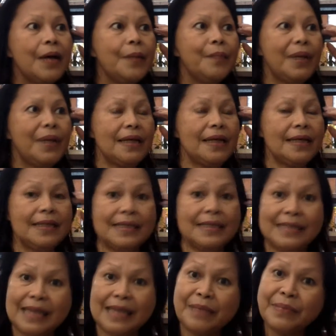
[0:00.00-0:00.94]
But at
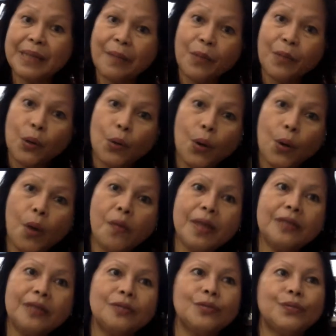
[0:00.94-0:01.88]
the same time,
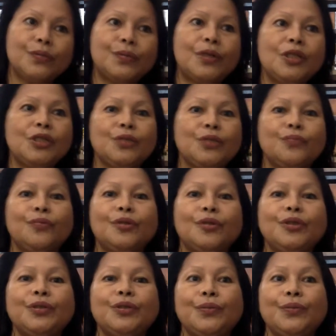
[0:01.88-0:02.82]
going towards
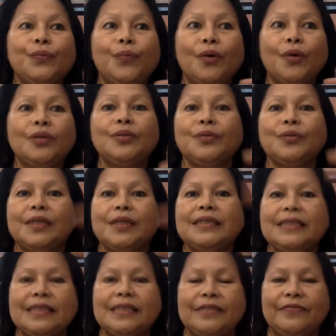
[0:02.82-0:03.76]
what you want to
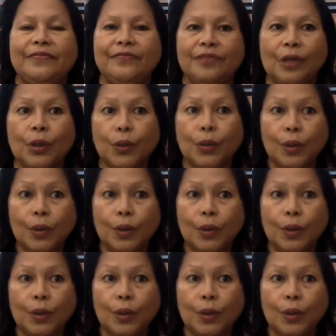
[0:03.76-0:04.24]
achieve,